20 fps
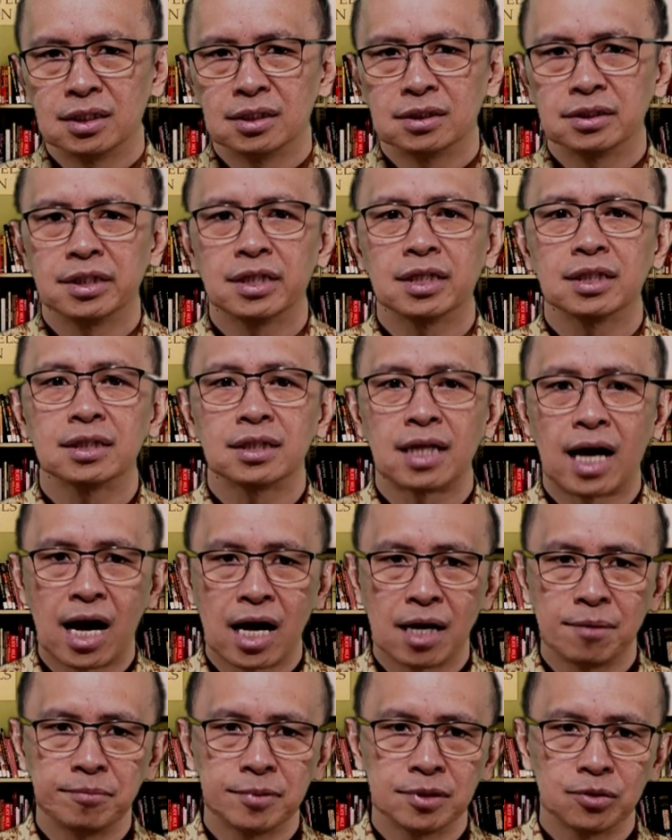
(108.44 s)
There are
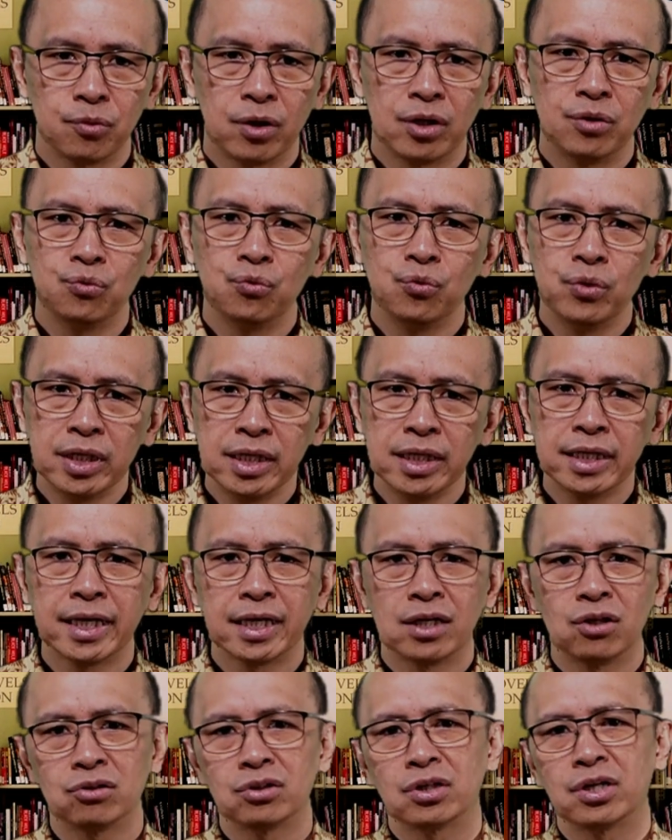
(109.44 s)
times when we
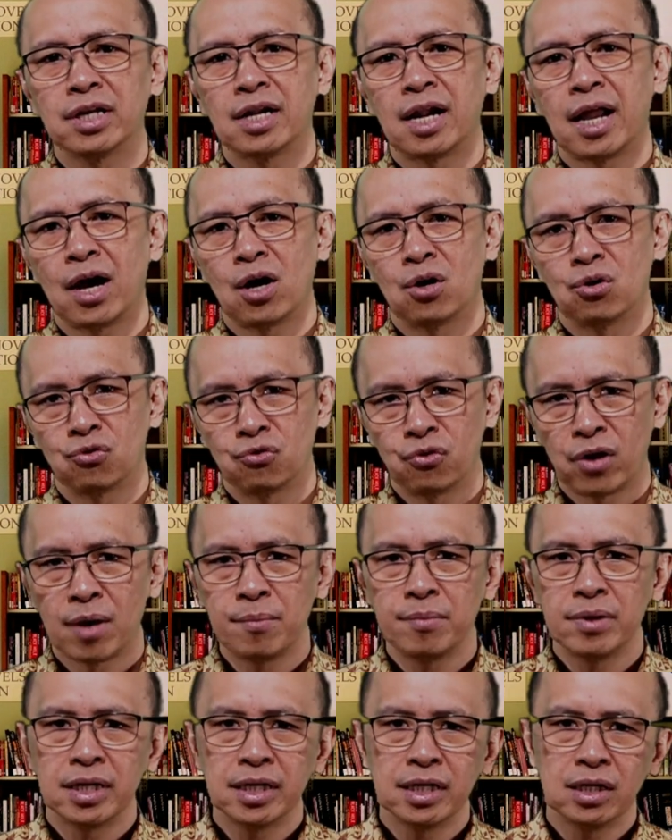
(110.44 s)
cannot rely on
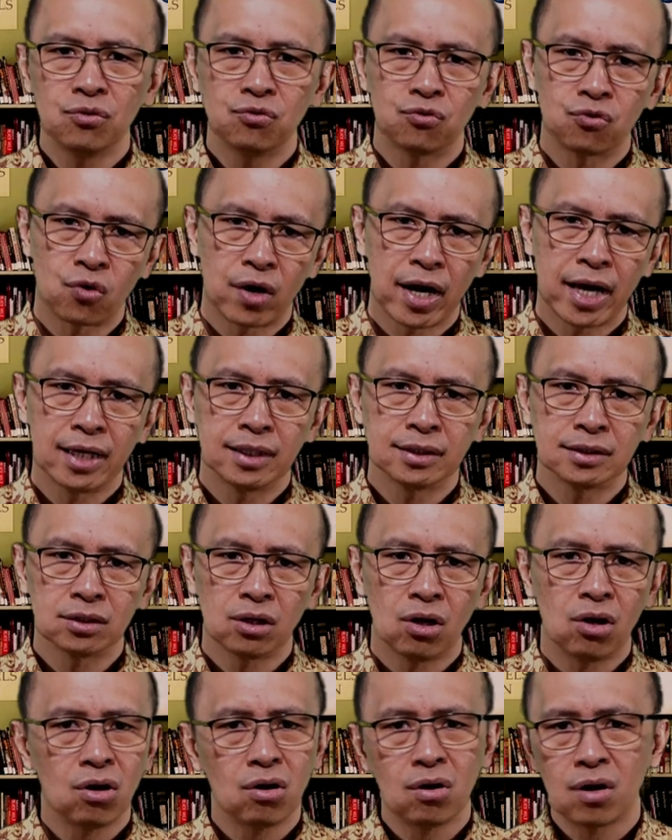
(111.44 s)
family, friends,
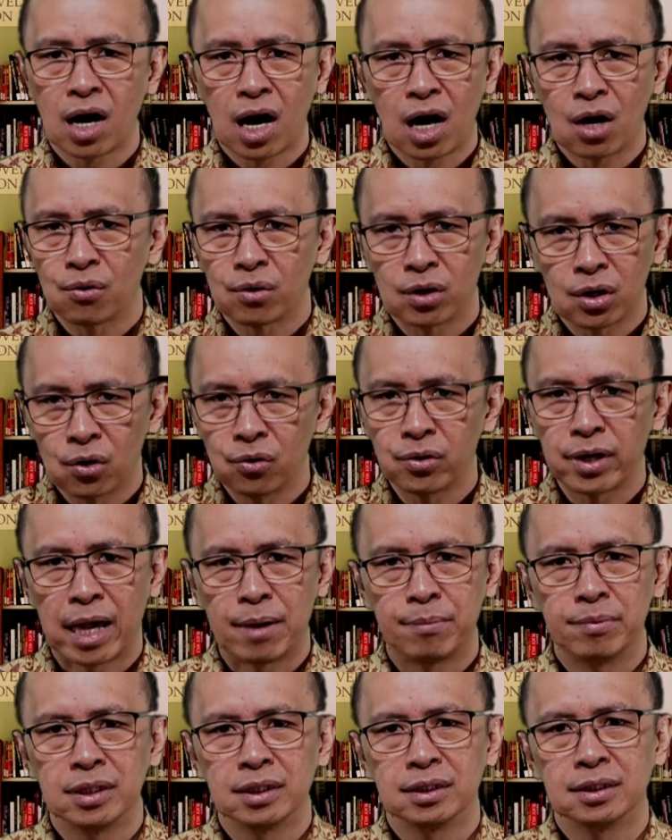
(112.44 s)
or our own
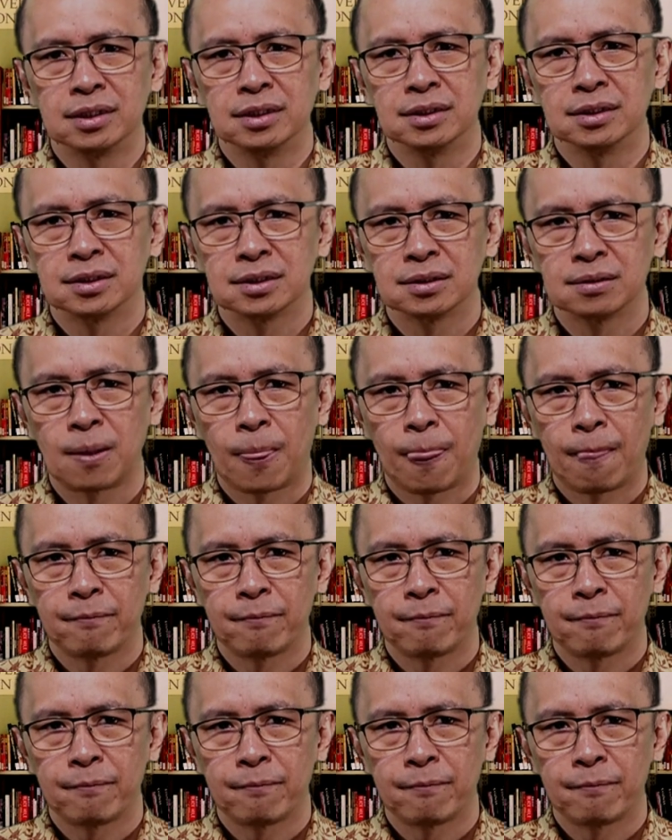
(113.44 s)
abilities.